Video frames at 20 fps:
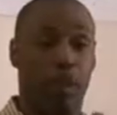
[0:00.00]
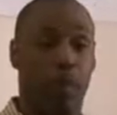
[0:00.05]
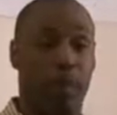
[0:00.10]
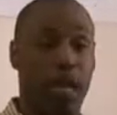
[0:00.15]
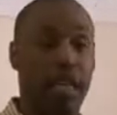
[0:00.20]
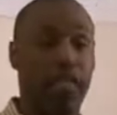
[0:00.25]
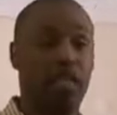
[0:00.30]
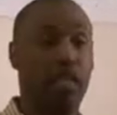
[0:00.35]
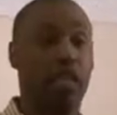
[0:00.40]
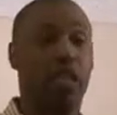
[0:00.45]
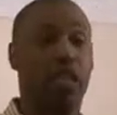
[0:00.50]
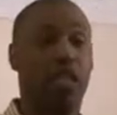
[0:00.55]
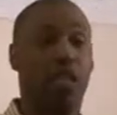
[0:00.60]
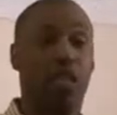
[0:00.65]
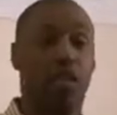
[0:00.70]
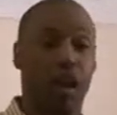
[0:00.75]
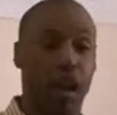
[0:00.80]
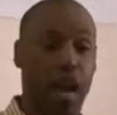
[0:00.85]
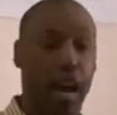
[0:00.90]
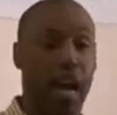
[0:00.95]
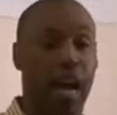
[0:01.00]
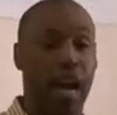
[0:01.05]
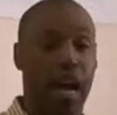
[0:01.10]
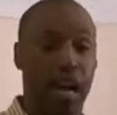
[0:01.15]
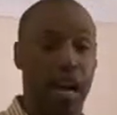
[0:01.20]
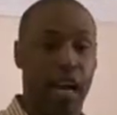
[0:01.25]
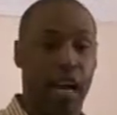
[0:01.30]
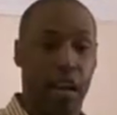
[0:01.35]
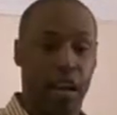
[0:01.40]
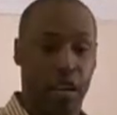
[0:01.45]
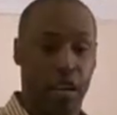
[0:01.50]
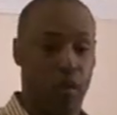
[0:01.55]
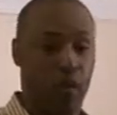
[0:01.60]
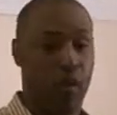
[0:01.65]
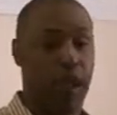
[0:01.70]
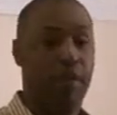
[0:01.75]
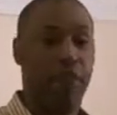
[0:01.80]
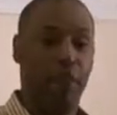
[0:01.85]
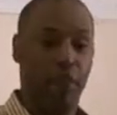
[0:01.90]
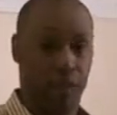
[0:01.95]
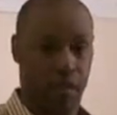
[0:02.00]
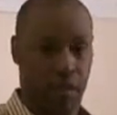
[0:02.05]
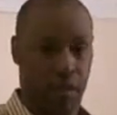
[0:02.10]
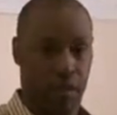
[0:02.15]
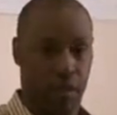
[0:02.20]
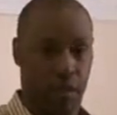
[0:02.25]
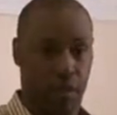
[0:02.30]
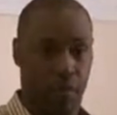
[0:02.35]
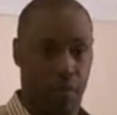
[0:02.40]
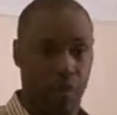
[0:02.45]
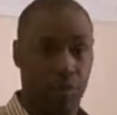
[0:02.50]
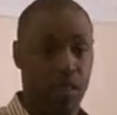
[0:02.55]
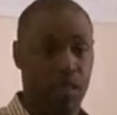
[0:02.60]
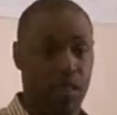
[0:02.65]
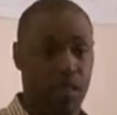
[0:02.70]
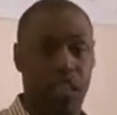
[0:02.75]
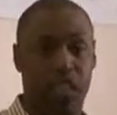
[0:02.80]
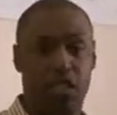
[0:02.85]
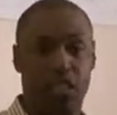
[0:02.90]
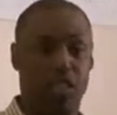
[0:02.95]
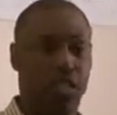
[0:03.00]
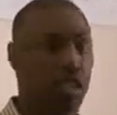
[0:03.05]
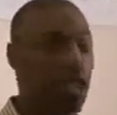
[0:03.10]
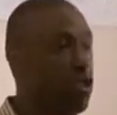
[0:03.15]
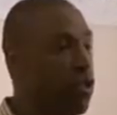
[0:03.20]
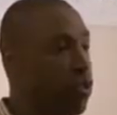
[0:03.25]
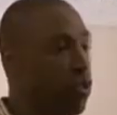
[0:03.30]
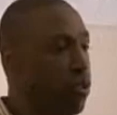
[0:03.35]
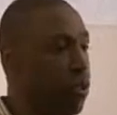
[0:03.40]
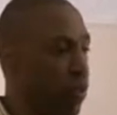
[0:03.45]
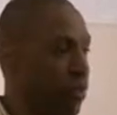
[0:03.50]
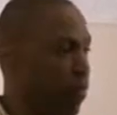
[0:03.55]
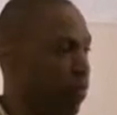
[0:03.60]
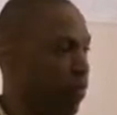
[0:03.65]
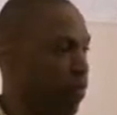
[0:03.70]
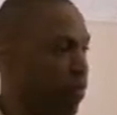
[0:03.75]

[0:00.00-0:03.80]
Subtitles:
basically your high graphics presentations that you do.